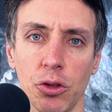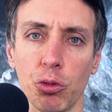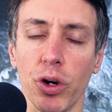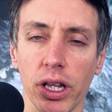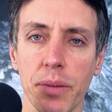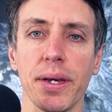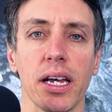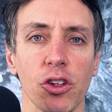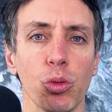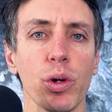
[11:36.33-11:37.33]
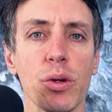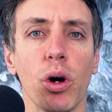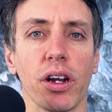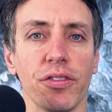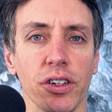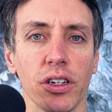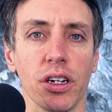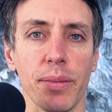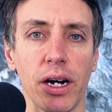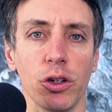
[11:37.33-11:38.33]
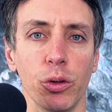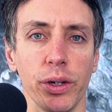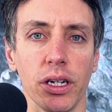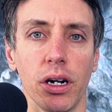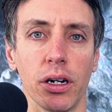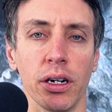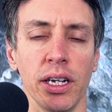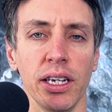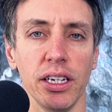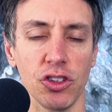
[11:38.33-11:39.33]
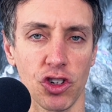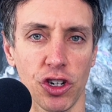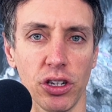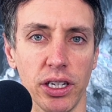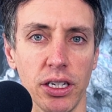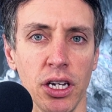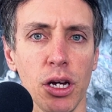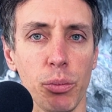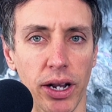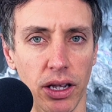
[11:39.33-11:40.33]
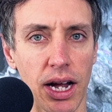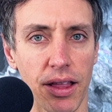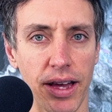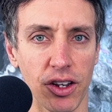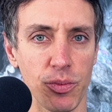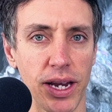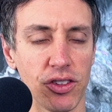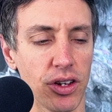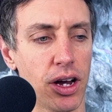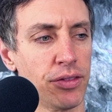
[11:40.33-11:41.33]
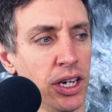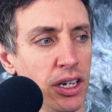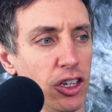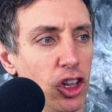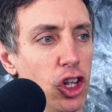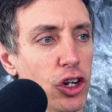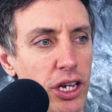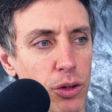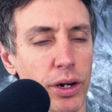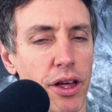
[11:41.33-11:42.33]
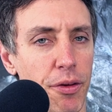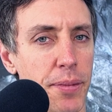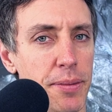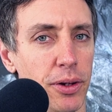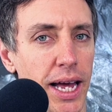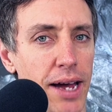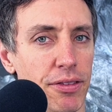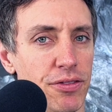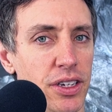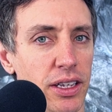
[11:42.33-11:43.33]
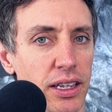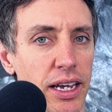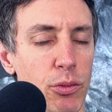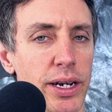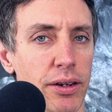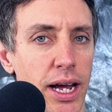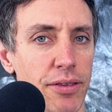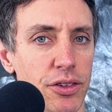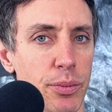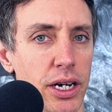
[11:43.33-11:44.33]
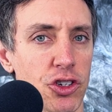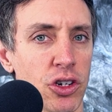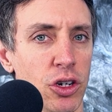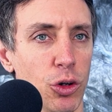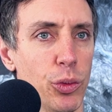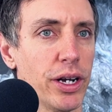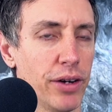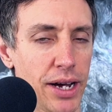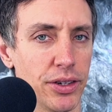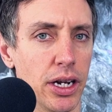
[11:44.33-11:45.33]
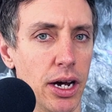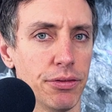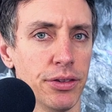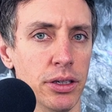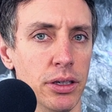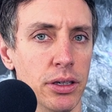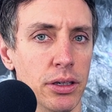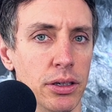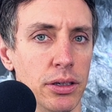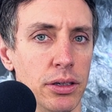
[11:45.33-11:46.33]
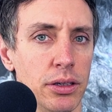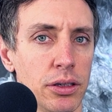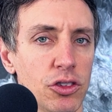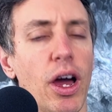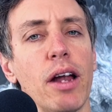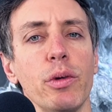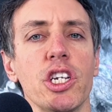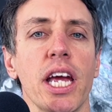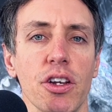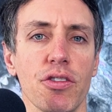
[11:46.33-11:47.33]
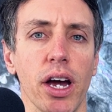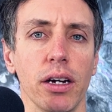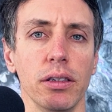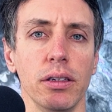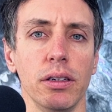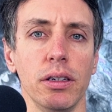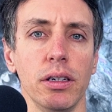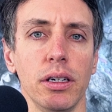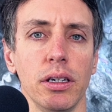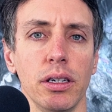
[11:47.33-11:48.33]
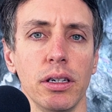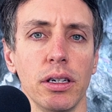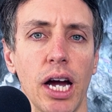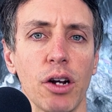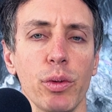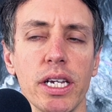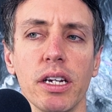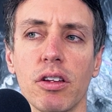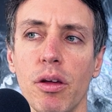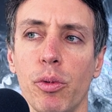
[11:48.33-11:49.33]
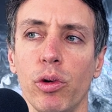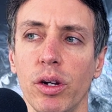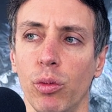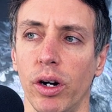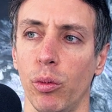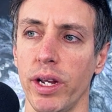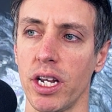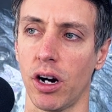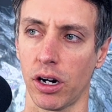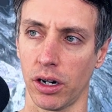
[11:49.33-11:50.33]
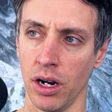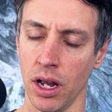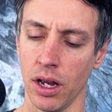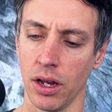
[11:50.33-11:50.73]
Really, because we want to feel good about who we are internally. But a lot of that is based off looking at what other people have and feeling like we don't have as much or we don't have enough. So how do we change that? How do we get to the point where we are